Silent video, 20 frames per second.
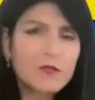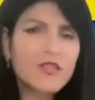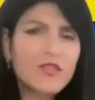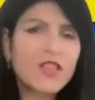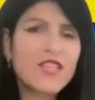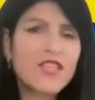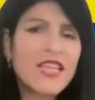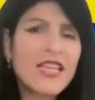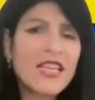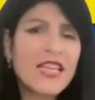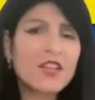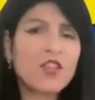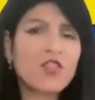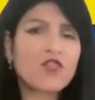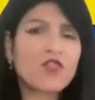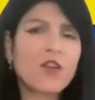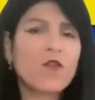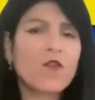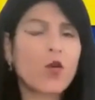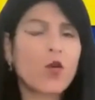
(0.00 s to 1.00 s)
the
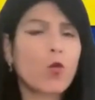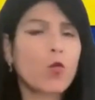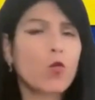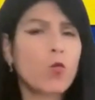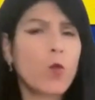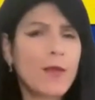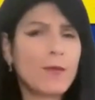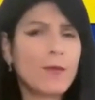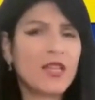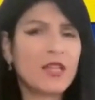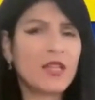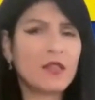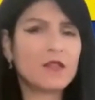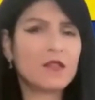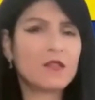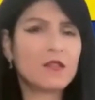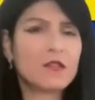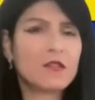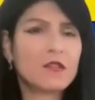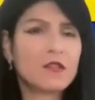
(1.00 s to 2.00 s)
industry for women
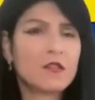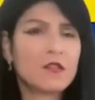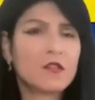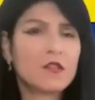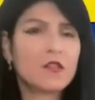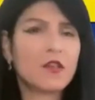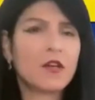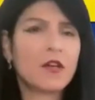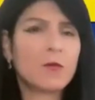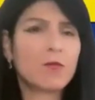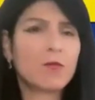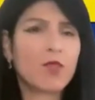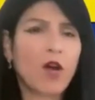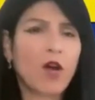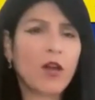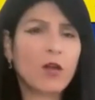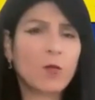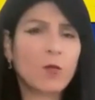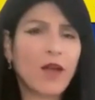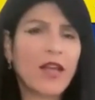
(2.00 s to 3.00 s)
on
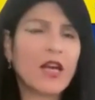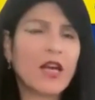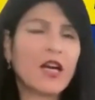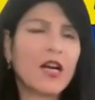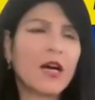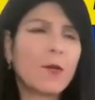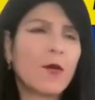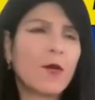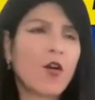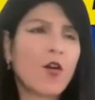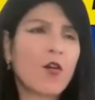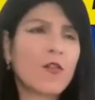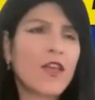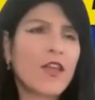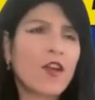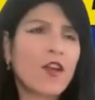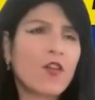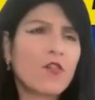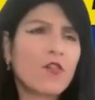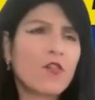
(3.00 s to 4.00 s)
Broadway, are
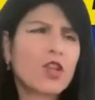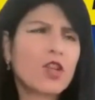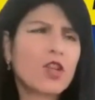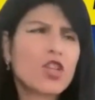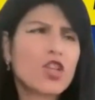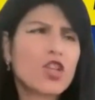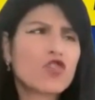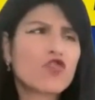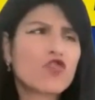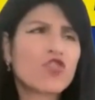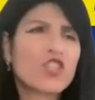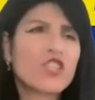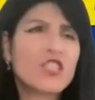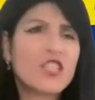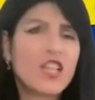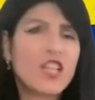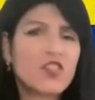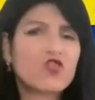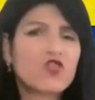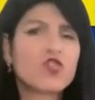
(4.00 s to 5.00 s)
there
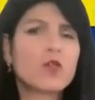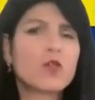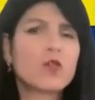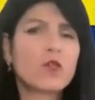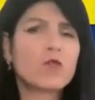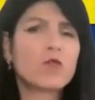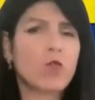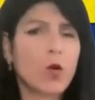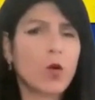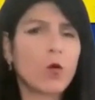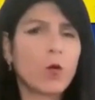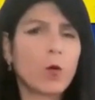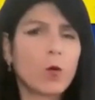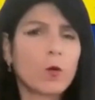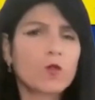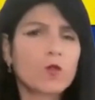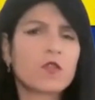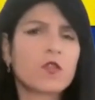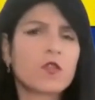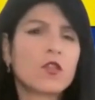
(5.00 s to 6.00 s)
traditional
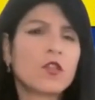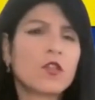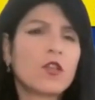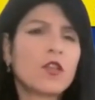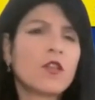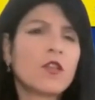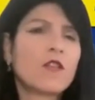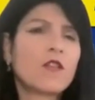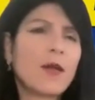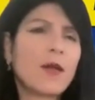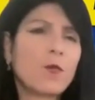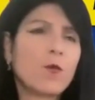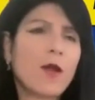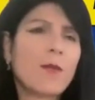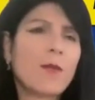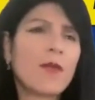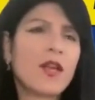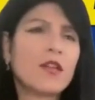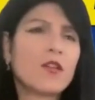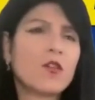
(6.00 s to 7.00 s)
roles that
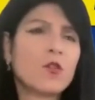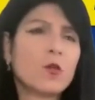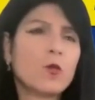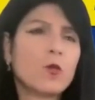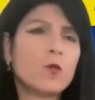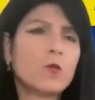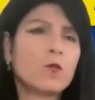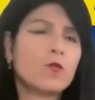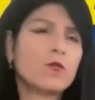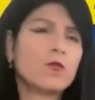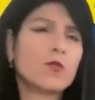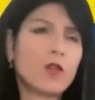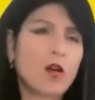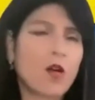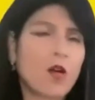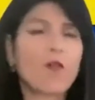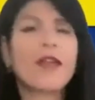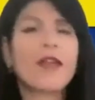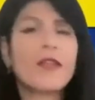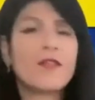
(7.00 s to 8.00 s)
women who
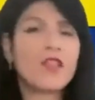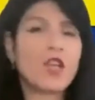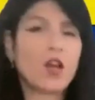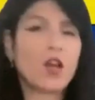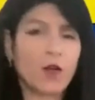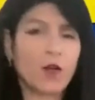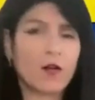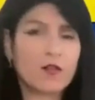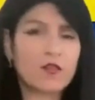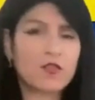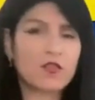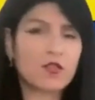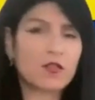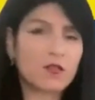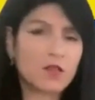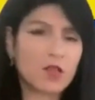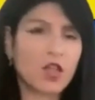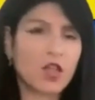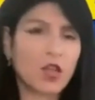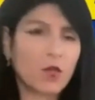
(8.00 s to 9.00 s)
are in the arts,
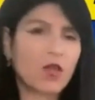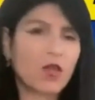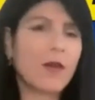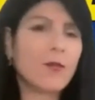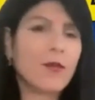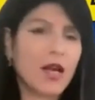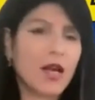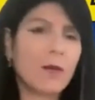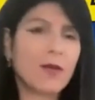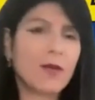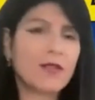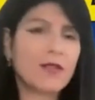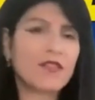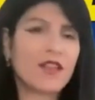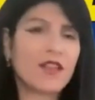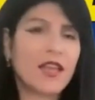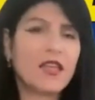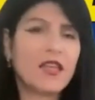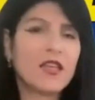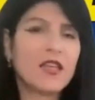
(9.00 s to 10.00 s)
coming up and
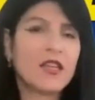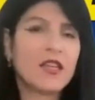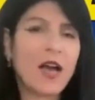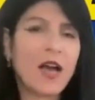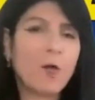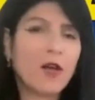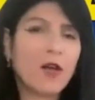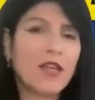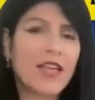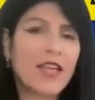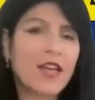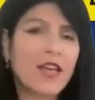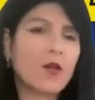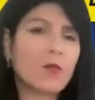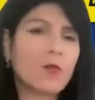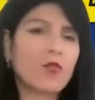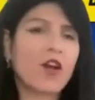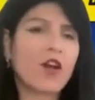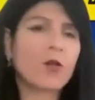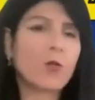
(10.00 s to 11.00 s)
say, I want to get on
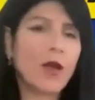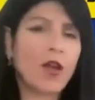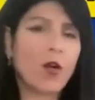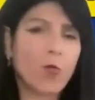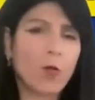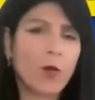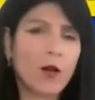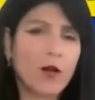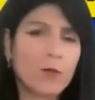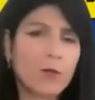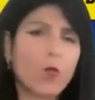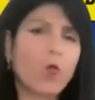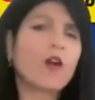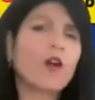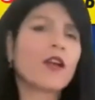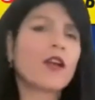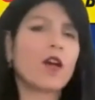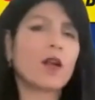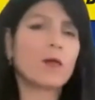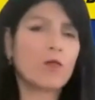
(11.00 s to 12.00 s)
Broadway or want to
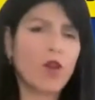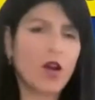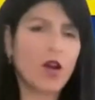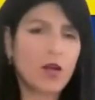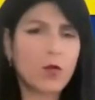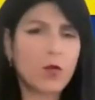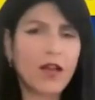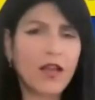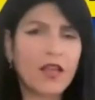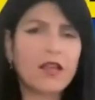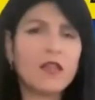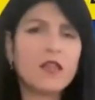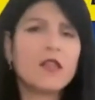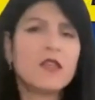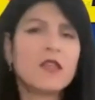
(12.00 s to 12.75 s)
work on Broadway?